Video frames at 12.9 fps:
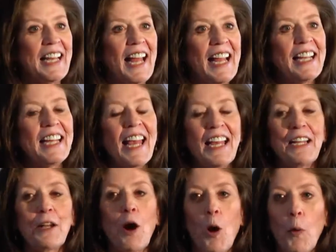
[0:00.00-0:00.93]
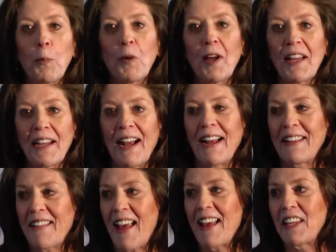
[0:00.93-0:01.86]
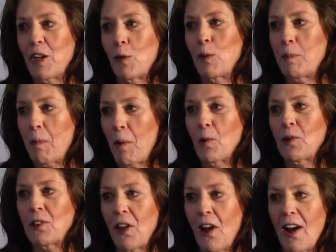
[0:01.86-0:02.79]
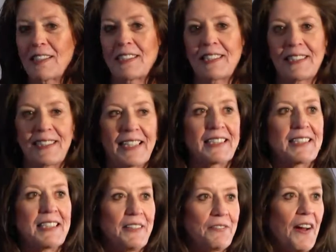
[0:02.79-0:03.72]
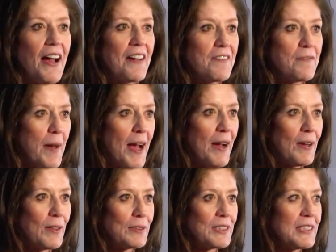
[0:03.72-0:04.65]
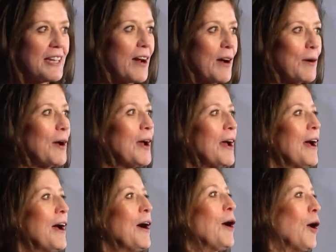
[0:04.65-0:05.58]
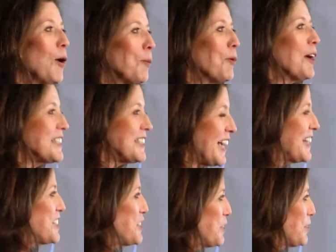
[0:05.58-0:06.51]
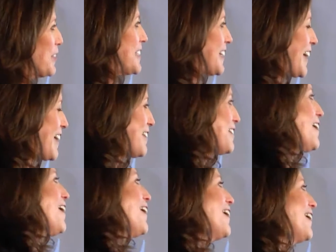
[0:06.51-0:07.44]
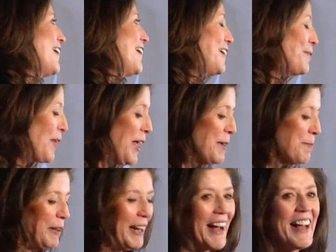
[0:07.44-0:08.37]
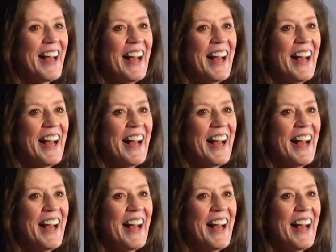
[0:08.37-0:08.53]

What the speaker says: In '88, Oprah and I, that year, we both lost 65 pounds. Now, Oprah has had to do this again, but